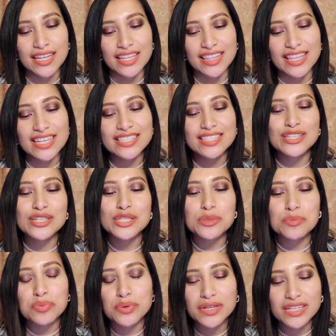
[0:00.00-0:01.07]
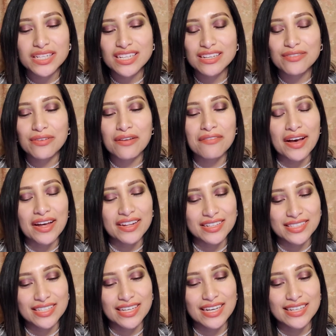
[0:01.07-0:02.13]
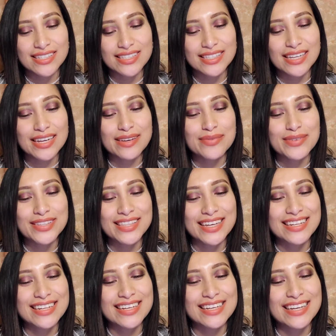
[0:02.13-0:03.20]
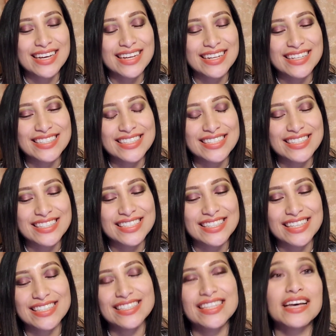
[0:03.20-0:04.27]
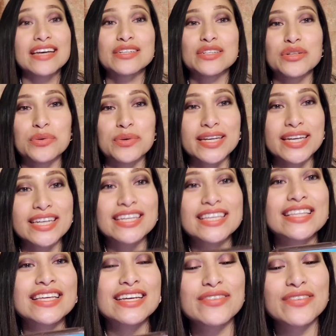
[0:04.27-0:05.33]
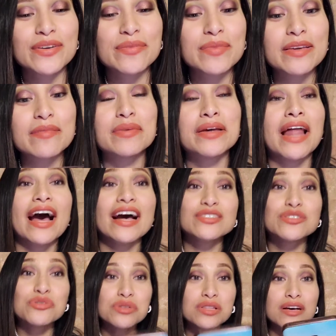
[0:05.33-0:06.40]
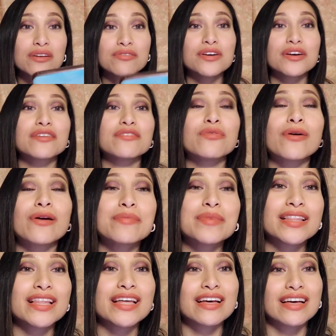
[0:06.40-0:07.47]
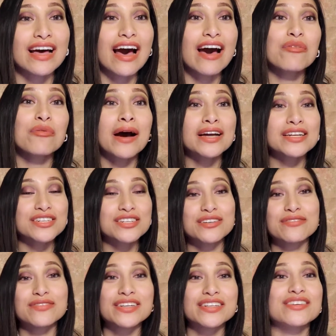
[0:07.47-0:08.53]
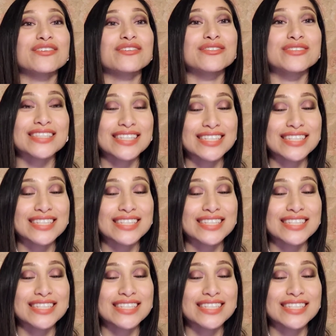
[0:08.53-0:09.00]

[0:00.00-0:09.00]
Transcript: This looks pretty for Valentine's Day, but then again, it's not doing anything for me. But I do love her formula. I watched her videos.